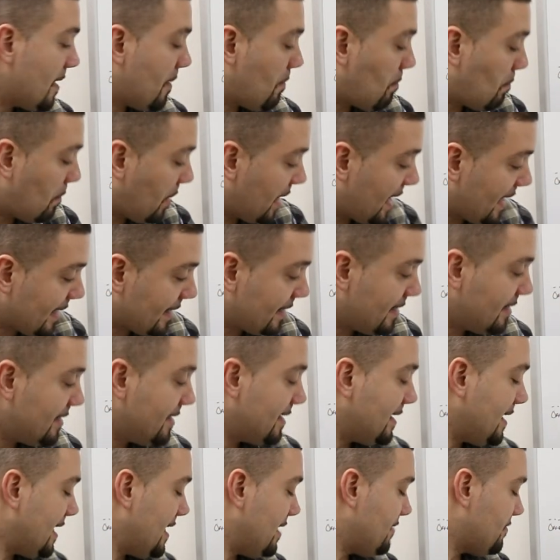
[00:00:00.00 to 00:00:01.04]
But
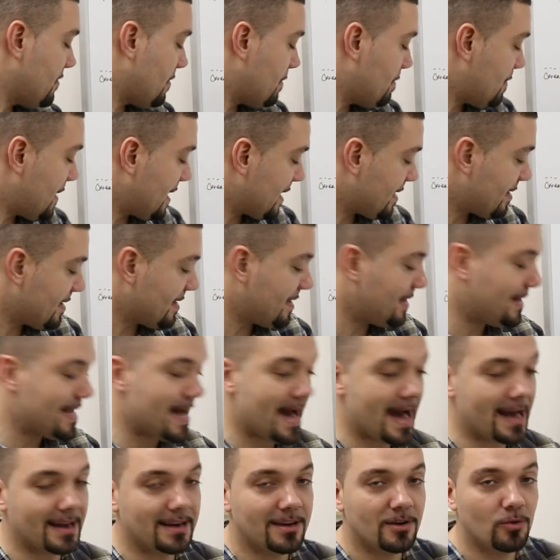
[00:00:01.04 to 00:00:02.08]
even better than
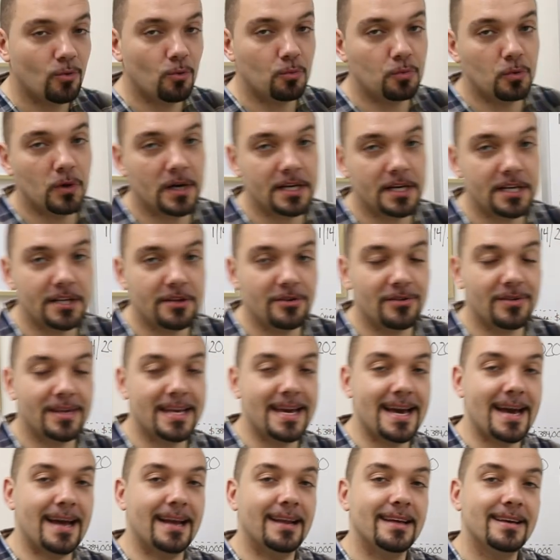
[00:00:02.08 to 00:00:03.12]
that, what do you
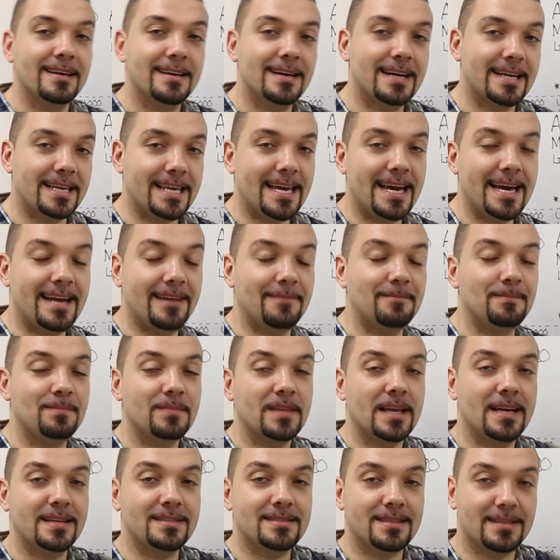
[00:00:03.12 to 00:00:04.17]
get? Again,
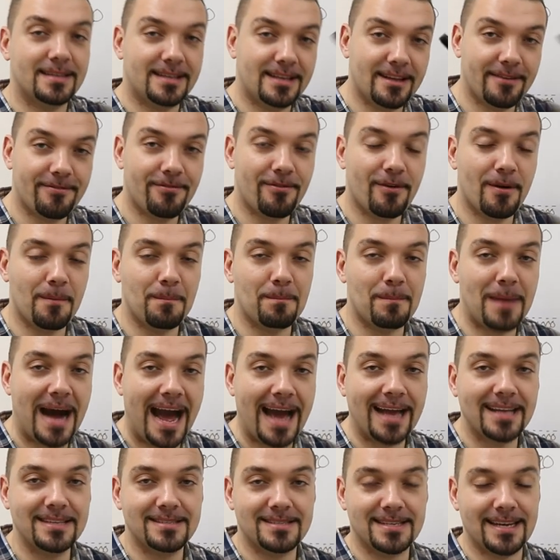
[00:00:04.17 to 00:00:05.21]
it's a different
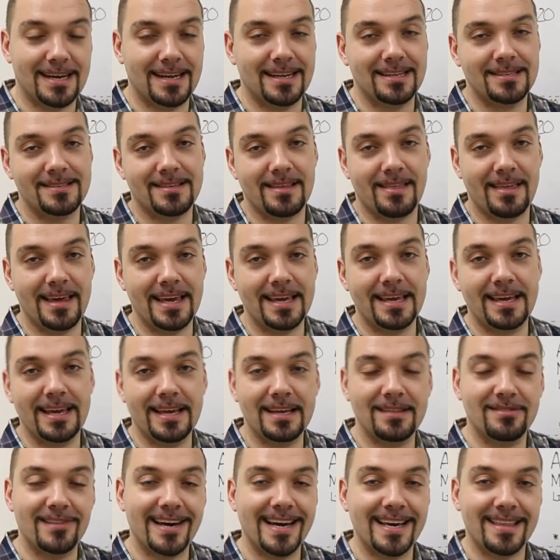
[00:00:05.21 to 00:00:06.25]
mindset. It's
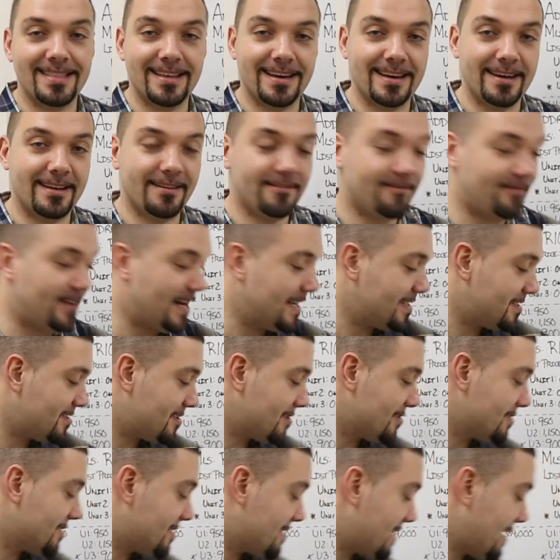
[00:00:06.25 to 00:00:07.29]
thinking like the
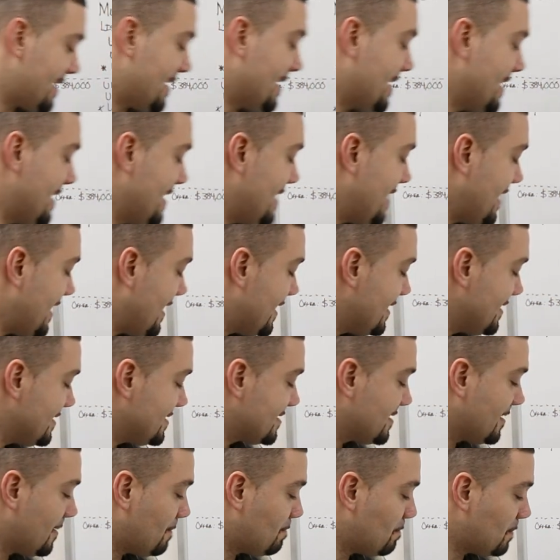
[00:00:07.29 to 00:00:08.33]
investors think. It
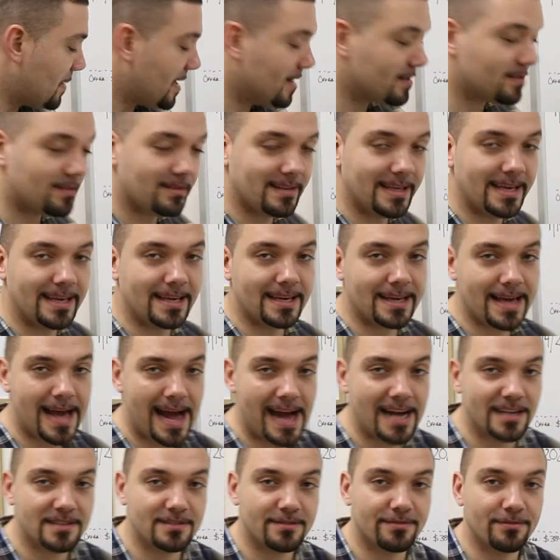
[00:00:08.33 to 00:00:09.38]
is the monthly
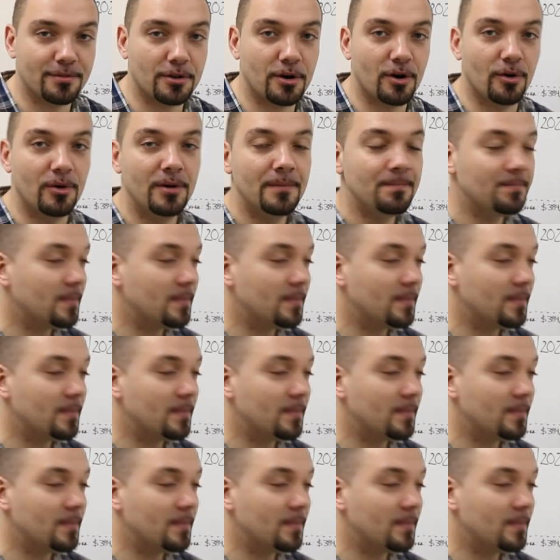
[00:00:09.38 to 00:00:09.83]
cash flow.